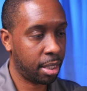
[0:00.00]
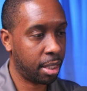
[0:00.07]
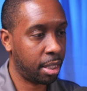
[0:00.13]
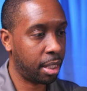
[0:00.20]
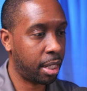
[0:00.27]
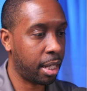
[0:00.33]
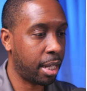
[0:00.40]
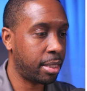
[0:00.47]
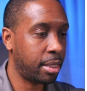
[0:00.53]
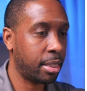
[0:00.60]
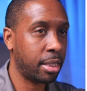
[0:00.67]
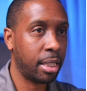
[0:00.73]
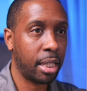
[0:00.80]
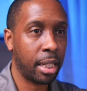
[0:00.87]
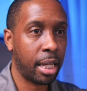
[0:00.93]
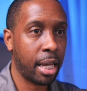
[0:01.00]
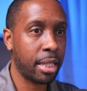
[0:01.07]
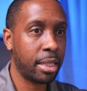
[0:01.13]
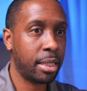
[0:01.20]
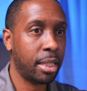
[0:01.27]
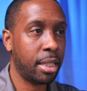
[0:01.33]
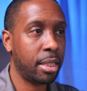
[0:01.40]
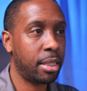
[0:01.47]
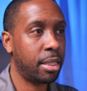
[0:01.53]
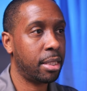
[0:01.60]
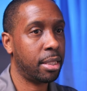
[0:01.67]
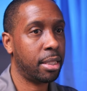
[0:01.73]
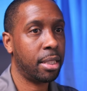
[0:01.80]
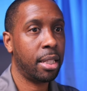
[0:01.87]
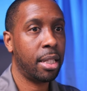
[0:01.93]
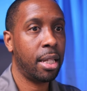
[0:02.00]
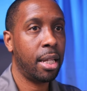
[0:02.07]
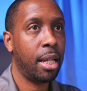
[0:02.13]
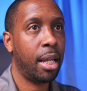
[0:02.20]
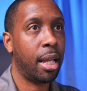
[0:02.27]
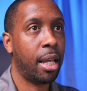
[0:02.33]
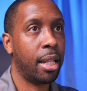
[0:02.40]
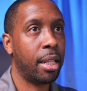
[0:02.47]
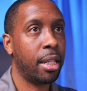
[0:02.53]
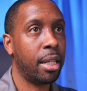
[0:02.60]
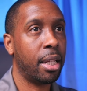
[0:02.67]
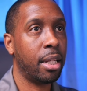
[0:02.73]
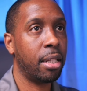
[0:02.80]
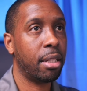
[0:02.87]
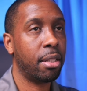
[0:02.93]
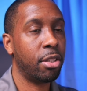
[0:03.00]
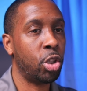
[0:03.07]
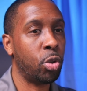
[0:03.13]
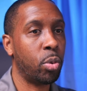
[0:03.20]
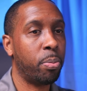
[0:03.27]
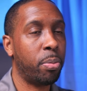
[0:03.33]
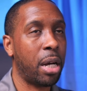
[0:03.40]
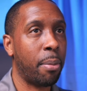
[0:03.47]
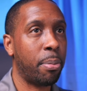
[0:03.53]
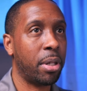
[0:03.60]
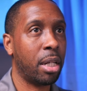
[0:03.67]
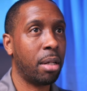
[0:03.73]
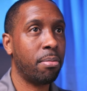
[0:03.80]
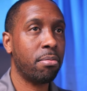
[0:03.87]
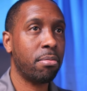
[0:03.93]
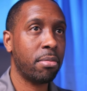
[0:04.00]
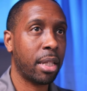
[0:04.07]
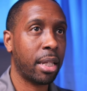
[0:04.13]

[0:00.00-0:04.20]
Any guesses? Any guesses? And then you would pop it up.